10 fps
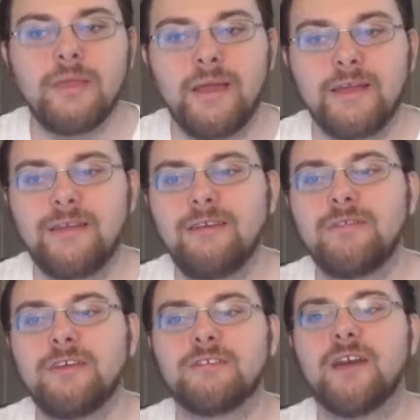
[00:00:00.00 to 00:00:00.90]
And give
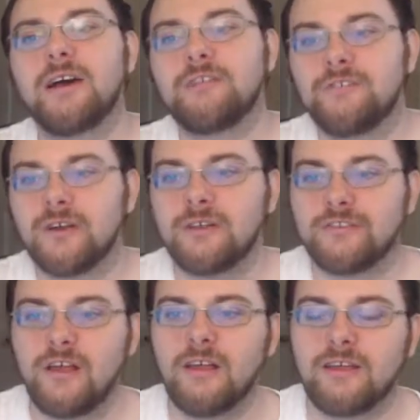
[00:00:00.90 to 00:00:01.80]
this god jerk a
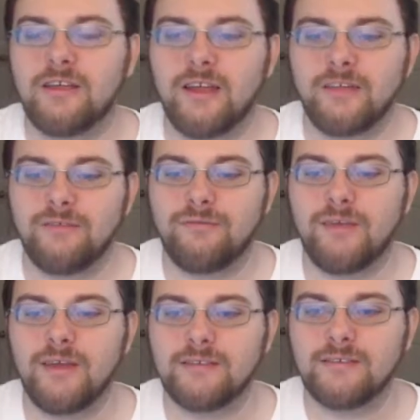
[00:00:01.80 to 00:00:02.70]
solid kick in the
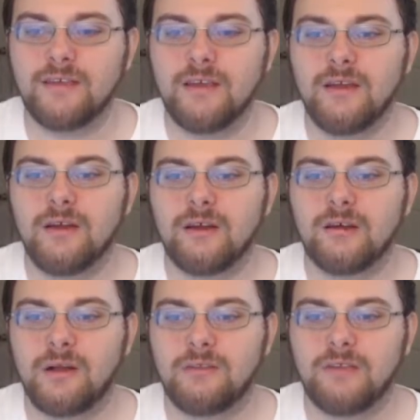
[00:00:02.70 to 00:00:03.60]
face,
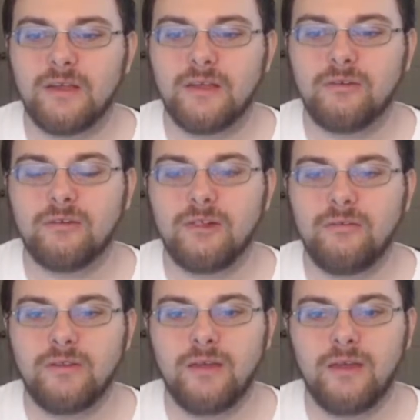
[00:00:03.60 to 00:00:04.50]
or else I'll never
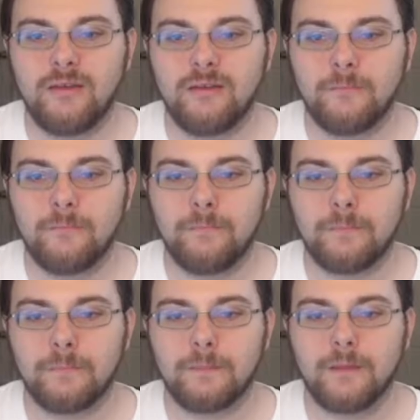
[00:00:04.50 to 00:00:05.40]
live it down.
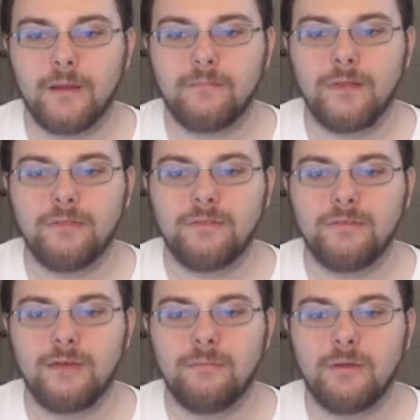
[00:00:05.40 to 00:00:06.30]
I'm not the
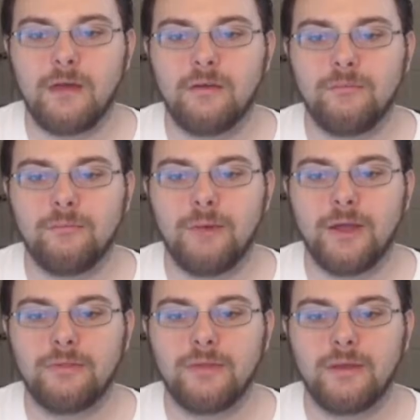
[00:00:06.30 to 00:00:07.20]
same guy from
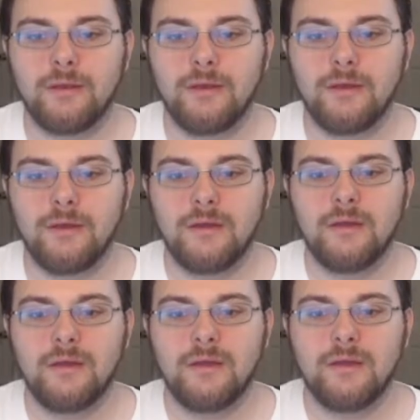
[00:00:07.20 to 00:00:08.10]
back then.
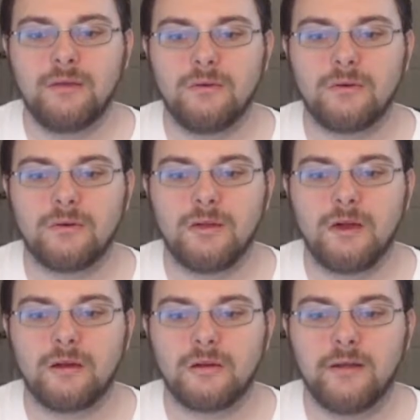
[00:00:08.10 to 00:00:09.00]
In order to
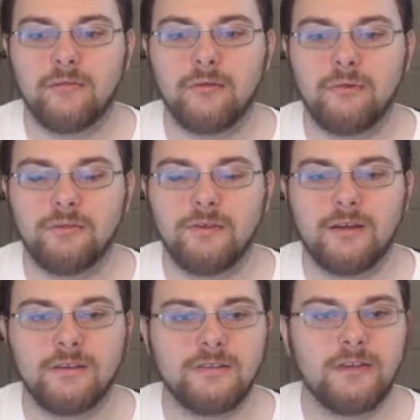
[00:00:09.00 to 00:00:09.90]
honor everyone's
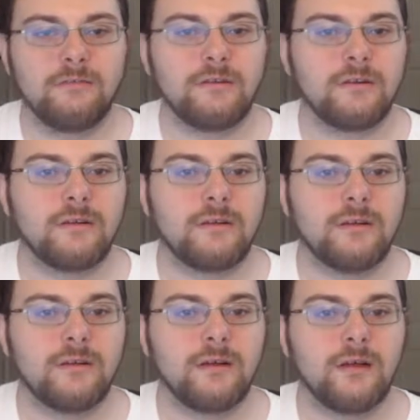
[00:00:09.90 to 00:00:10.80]
honest effort,
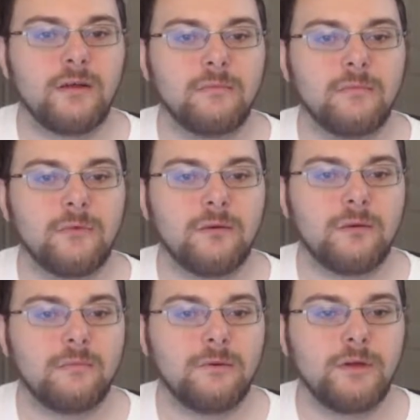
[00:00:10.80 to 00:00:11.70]
I'm
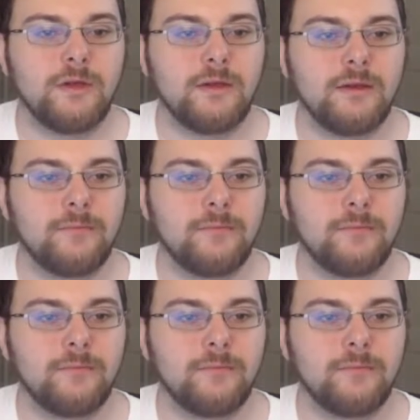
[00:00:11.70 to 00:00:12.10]
gonna be...